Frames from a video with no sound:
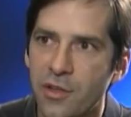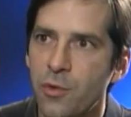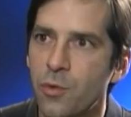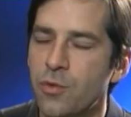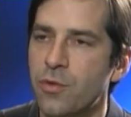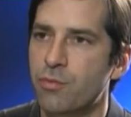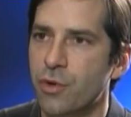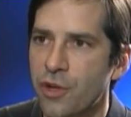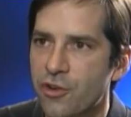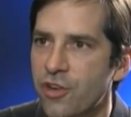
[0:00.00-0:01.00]
fake news
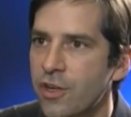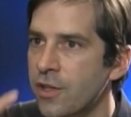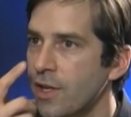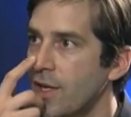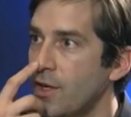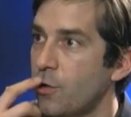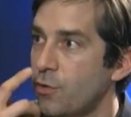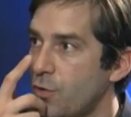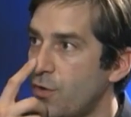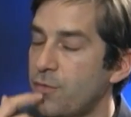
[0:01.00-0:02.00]
production,
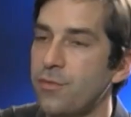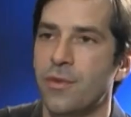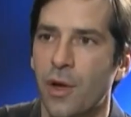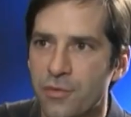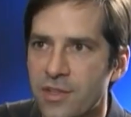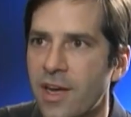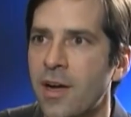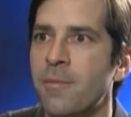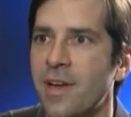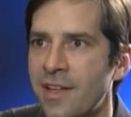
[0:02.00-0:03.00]
also of
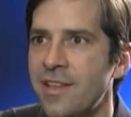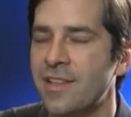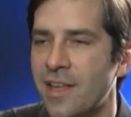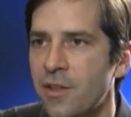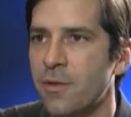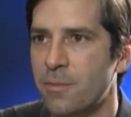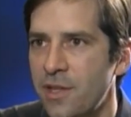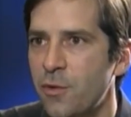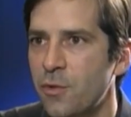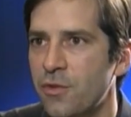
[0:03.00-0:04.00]
scam, and it can
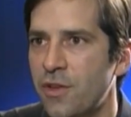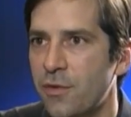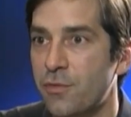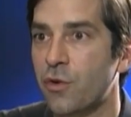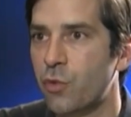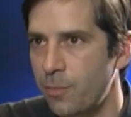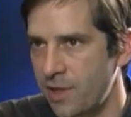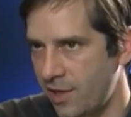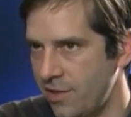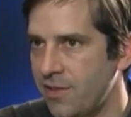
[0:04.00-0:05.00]
be used for
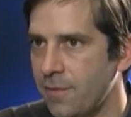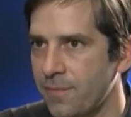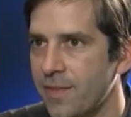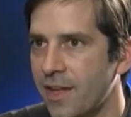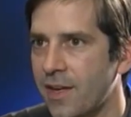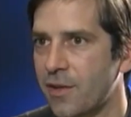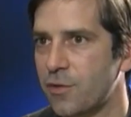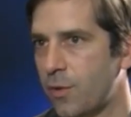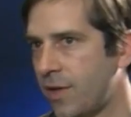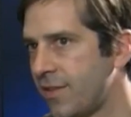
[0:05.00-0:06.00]
criminality.
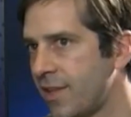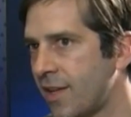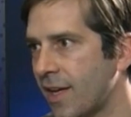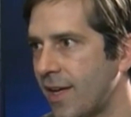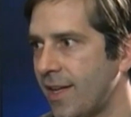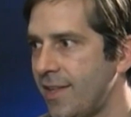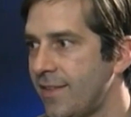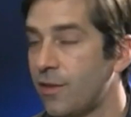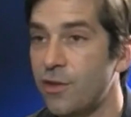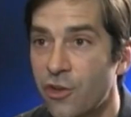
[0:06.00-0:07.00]
So I think
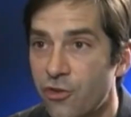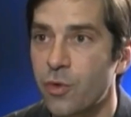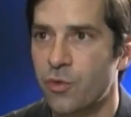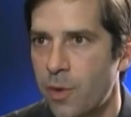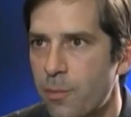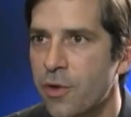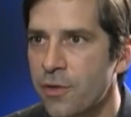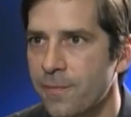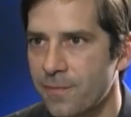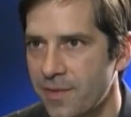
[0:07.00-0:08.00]
it's a dangerous
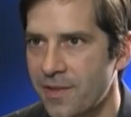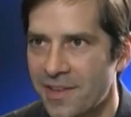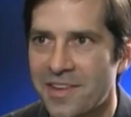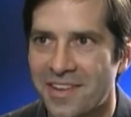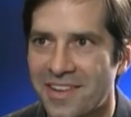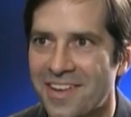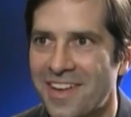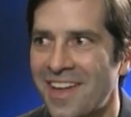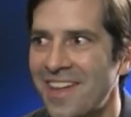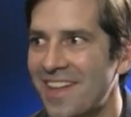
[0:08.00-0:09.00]
weapon,
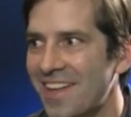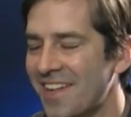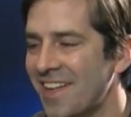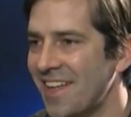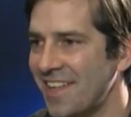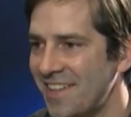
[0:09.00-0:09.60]
and